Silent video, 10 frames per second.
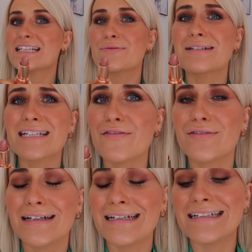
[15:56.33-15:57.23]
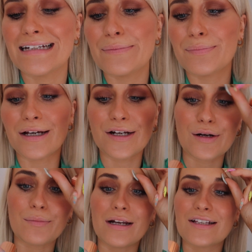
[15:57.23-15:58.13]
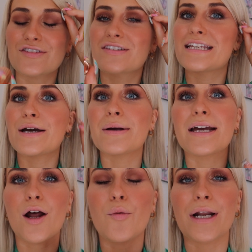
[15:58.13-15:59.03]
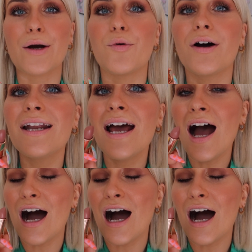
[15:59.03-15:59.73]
This will definitely need a lip liner, but let's just see how we get on without one.